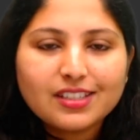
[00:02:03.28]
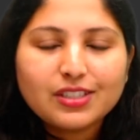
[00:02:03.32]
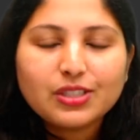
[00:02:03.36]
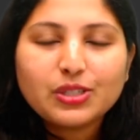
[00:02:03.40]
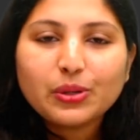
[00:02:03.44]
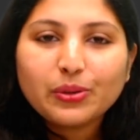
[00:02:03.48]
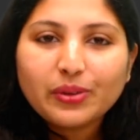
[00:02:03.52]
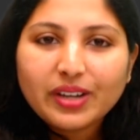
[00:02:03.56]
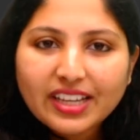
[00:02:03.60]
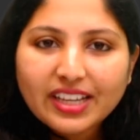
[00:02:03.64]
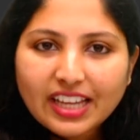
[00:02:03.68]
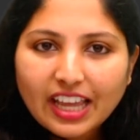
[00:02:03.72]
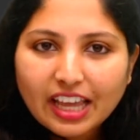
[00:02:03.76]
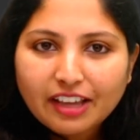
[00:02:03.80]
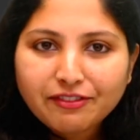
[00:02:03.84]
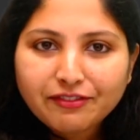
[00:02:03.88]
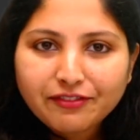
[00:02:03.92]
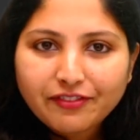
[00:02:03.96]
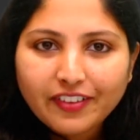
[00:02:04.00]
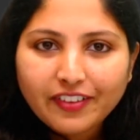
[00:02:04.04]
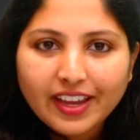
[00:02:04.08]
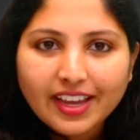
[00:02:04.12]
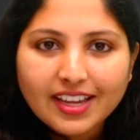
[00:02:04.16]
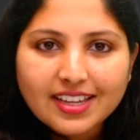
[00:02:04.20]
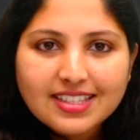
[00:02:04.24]

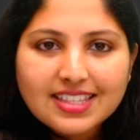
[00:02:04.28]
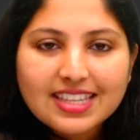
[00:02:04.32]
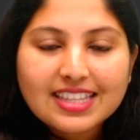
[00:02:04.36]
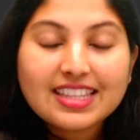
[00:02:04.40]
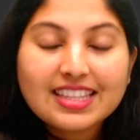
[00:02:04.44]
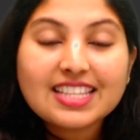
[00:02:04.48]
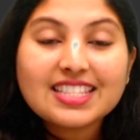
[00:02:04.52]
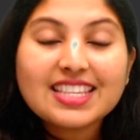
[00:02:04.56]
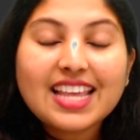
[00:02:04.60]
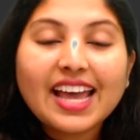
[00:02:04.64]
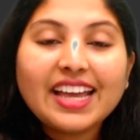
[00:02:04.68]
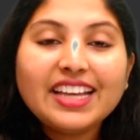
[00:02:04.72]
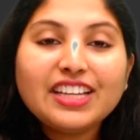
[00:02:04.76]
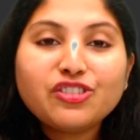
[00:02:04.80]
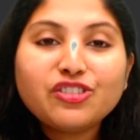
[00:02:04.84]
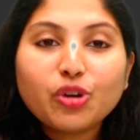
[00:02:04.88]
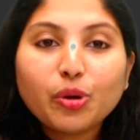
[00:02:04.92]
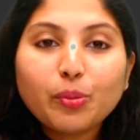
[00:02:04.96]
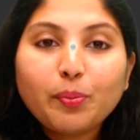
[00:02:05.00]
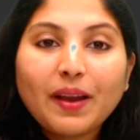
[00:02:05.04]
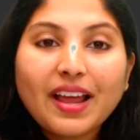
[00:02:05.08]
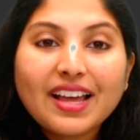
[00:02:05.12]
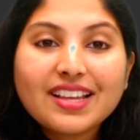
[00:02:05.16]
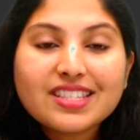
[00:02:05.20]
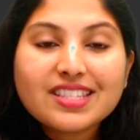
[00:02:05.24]
the
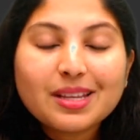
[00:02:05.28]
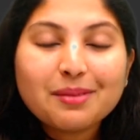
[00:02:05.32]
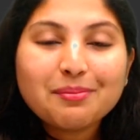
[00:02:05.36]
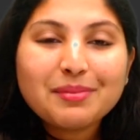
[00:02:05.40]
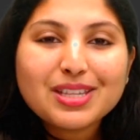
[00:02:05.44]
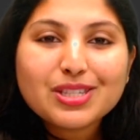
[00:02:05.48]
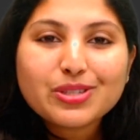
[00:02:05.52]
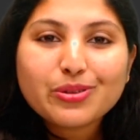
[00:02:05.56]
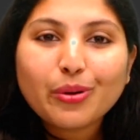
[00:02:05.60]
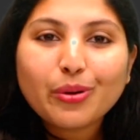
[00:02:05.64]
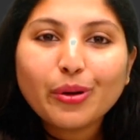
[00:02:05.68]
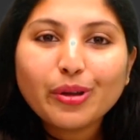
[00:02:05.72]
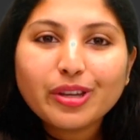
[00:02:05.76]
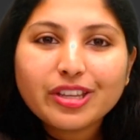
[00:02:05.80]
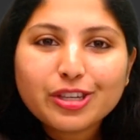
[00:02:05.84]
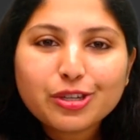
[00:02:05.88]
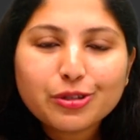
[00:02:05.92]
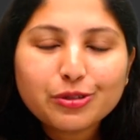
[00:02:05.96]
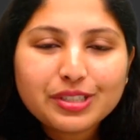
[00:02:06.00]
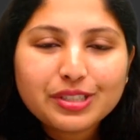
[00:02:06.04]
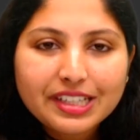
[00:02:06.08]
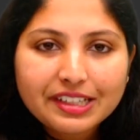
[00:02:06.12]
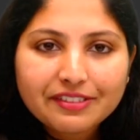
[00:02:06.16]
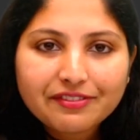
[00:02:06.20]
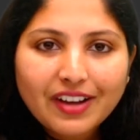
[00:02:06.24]
cytoplasm is going to
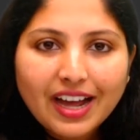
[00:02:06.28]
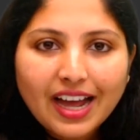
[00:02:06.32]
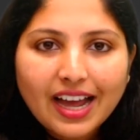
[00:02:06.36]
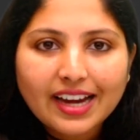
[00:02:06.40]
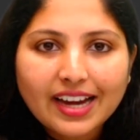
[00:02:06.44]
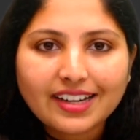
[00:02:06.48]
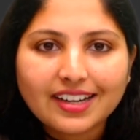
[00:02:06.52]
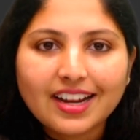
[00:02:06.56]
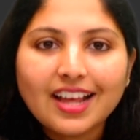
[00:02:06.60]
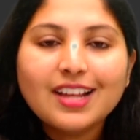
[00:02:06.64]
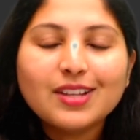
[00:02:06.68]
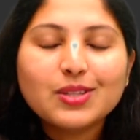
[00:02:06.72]
divide.